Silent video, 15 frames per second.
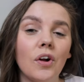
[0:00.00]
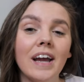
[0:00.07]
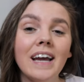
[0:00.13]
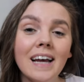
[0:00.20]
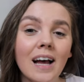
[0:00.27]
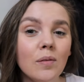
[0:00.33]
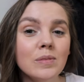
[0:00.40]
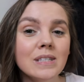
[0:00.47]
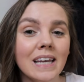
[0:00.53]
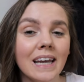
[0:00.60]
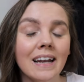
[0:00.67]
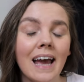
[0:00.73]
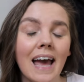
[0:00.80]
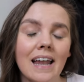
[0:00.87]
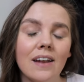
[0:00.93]
it comes
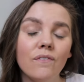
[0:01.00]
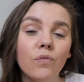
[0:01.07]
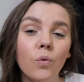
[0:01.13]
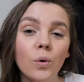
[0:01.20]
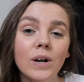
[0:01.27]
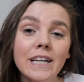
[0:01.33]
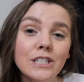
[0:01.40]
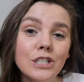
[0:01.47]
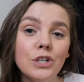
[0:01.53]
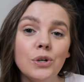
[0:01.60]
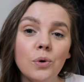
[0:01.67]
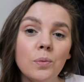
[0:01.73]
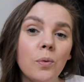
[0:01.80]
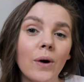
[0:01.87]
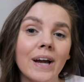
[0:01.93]
in at
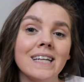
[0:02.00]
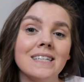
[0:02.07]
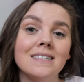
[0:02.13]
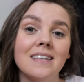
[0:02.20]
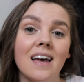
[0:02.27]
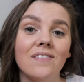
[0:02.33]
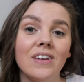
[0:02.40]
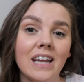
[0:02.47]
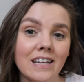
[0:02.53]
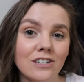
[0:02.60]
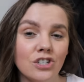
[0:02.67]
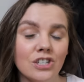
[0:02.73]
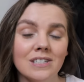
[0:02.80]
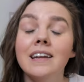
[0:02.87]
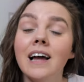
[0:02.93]
42.7 inches.